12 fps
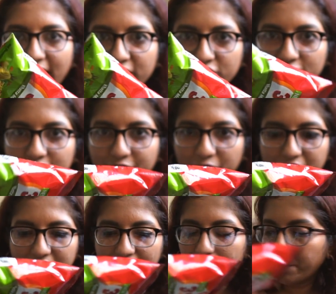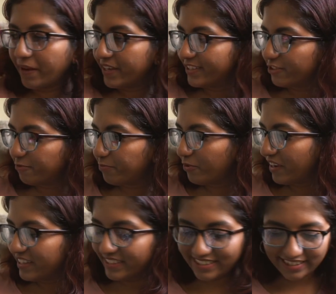actually found another packet of
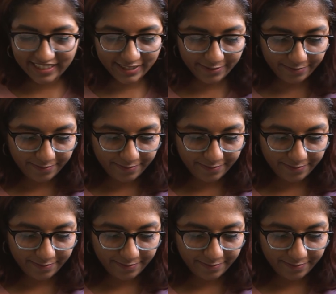poha inside